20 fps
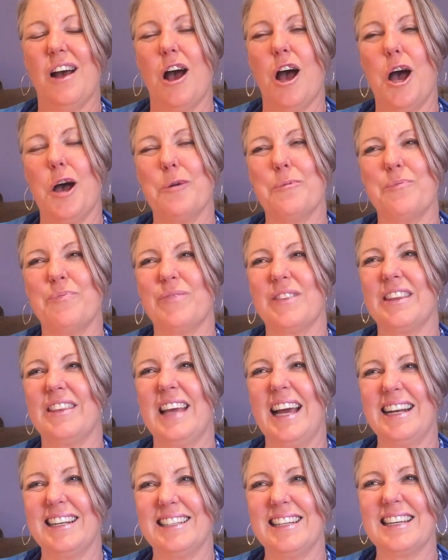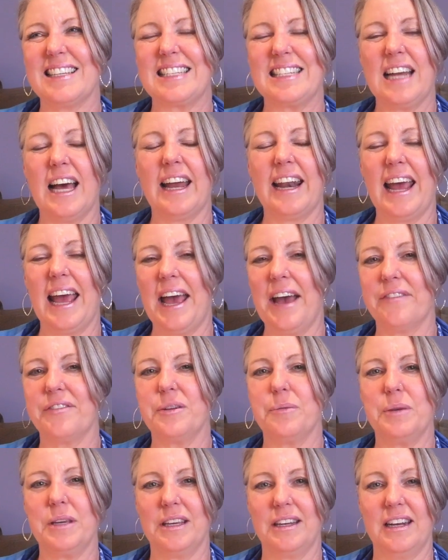That does not have
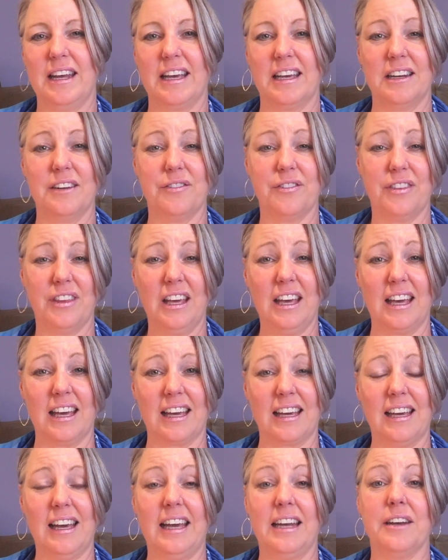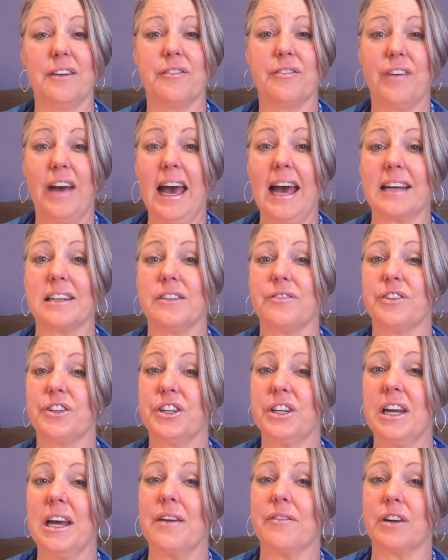to be a negative thing. And in fact, if you're
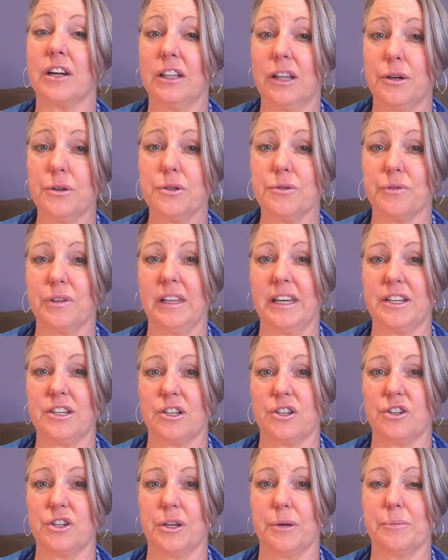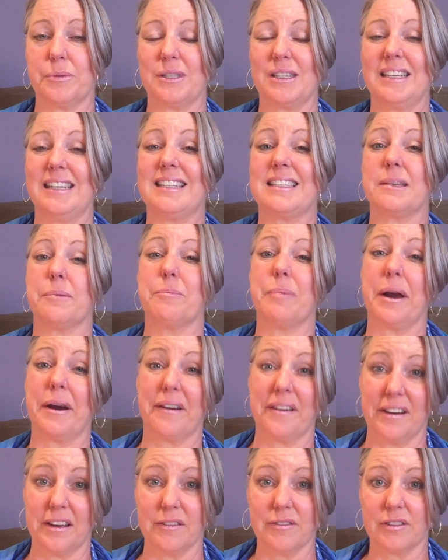going to have close relationships, it's
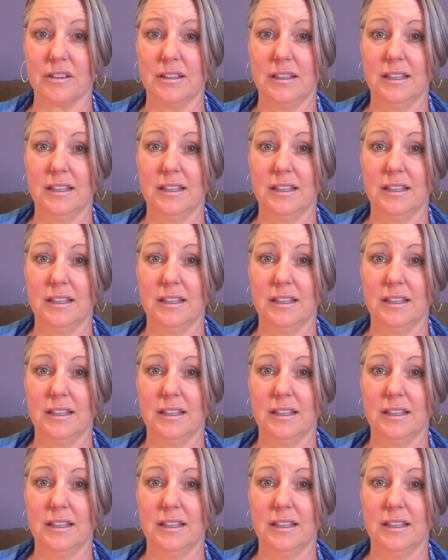imperative.